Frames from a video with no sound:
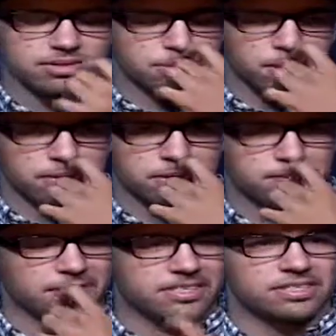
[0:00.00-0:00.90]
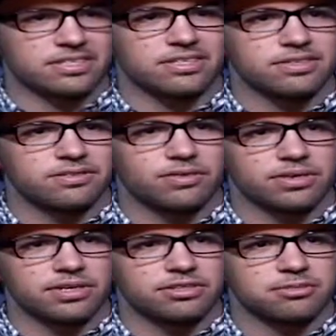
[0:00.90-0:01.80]
was probably the best 4
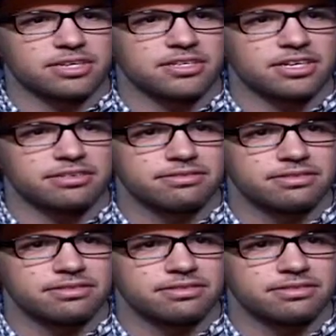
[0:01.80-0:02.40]
years of my life.